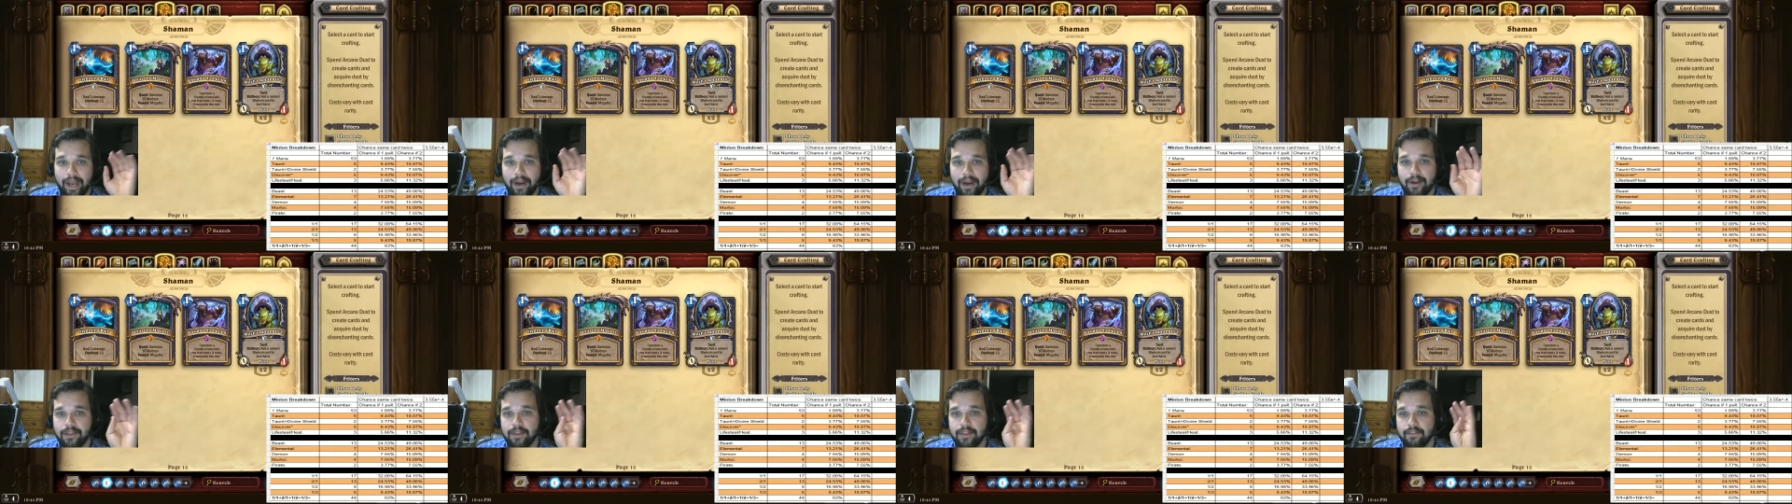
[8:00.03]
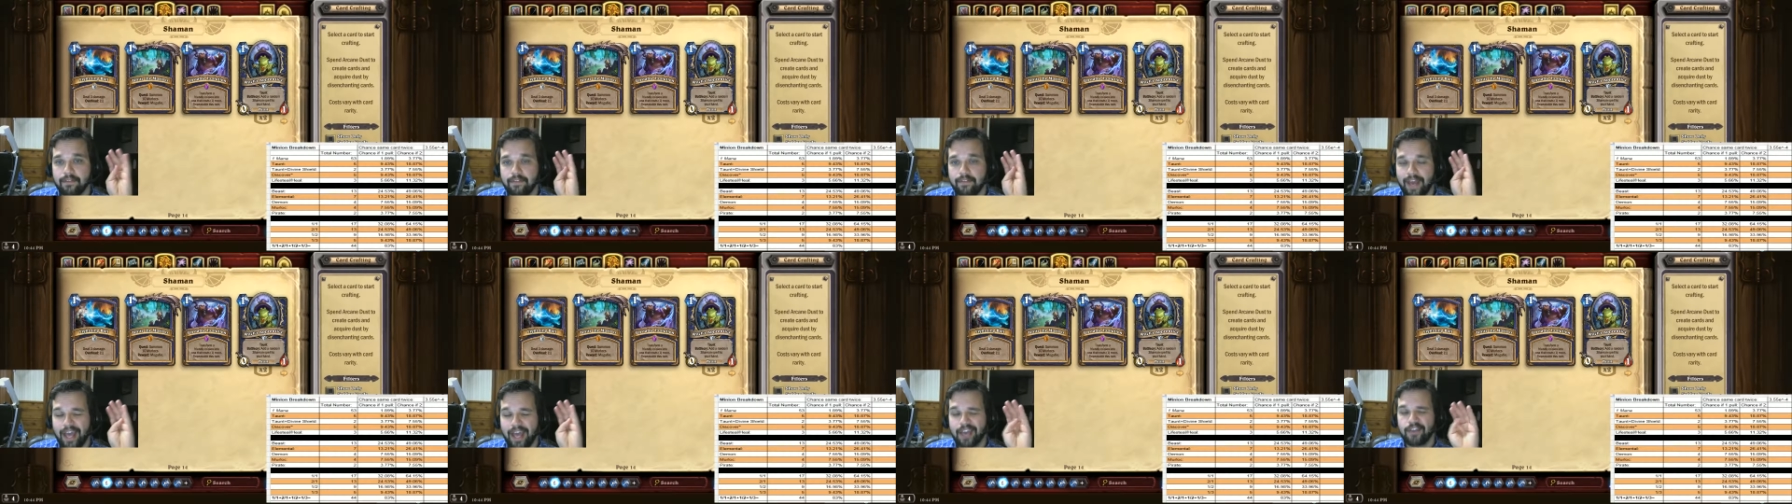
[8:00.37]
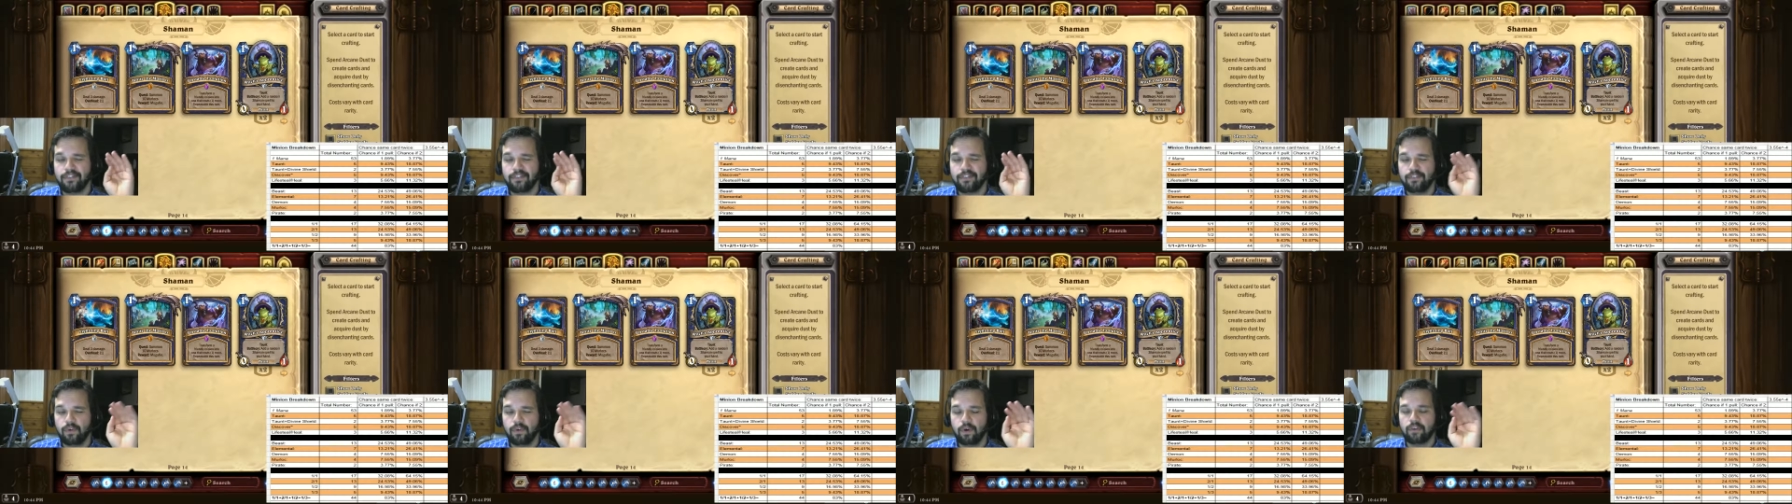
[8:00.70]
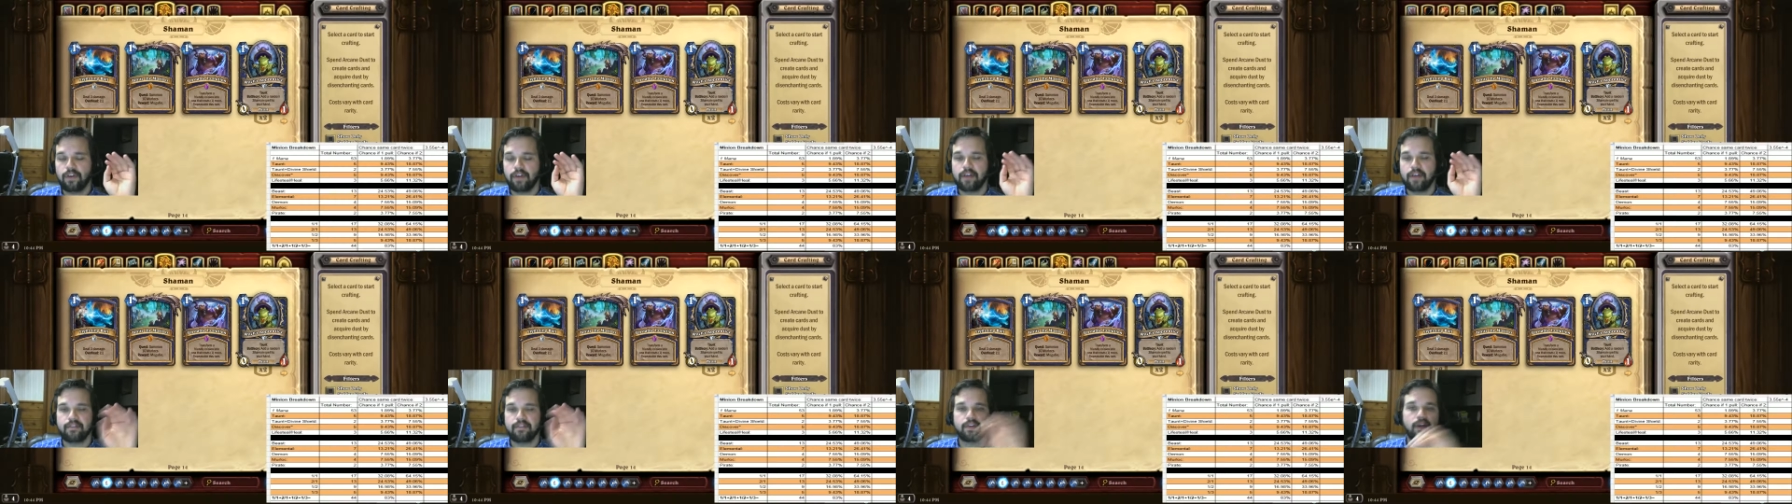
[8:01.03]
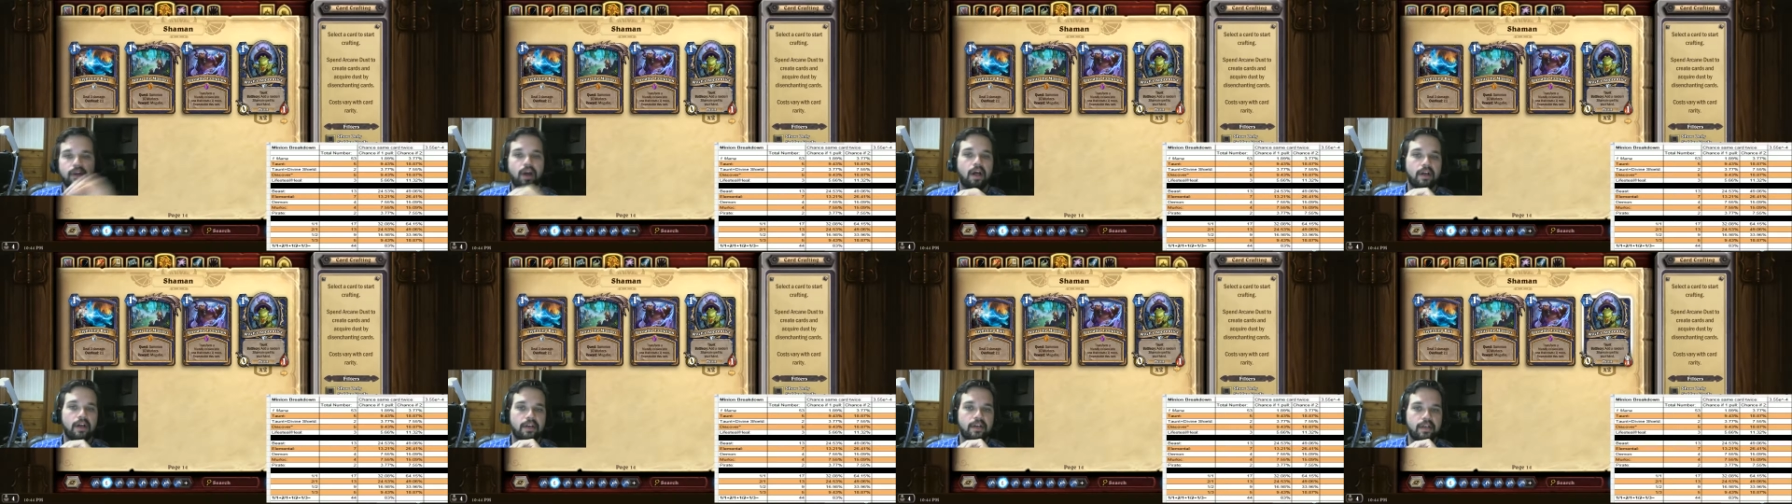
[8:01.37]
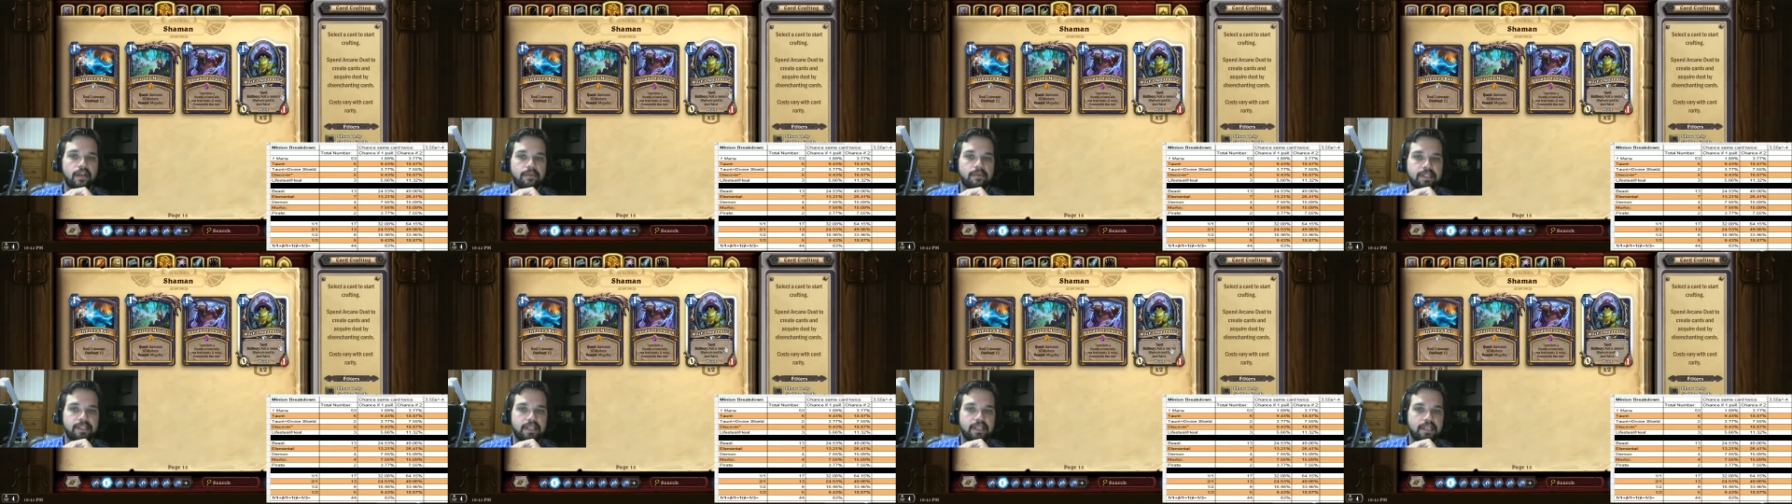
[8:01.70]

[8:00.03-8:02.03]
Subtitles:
the value for Ravencaller comes in,